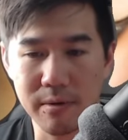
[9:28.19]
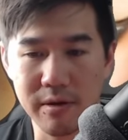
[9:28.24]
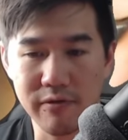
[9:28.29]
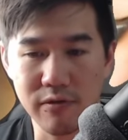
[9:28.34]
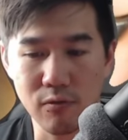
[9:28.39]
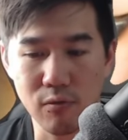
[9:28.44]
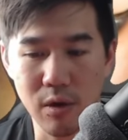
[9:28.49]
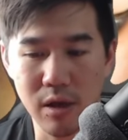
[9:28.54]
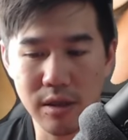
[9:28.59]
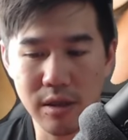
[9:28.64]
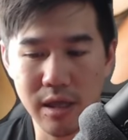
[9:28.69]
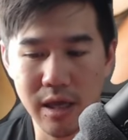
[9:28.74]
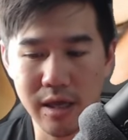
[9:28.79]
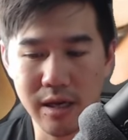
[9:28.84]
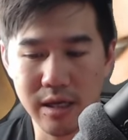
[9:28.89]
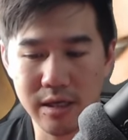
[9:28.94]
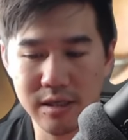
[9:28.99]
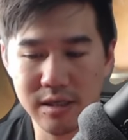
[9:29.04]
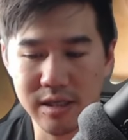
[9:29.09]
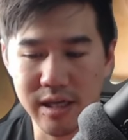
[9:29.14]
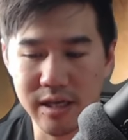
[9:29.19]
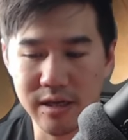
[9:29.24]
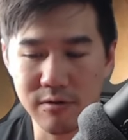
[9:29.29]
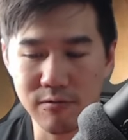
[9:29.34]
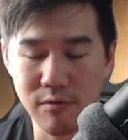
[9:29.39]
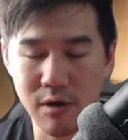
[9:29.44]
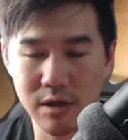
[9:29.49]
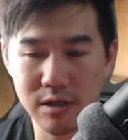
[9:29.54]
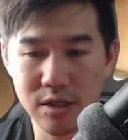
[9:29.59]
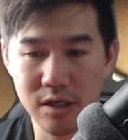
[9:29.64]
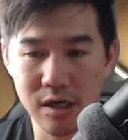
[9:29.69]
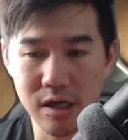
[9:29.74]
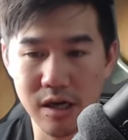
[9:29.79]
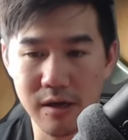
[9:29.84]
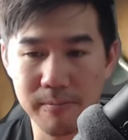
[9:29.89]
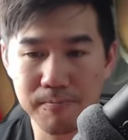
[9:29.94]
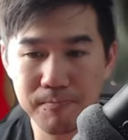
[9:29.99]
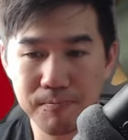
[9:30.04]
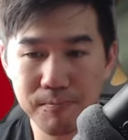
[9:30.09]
But if you want that extended runtime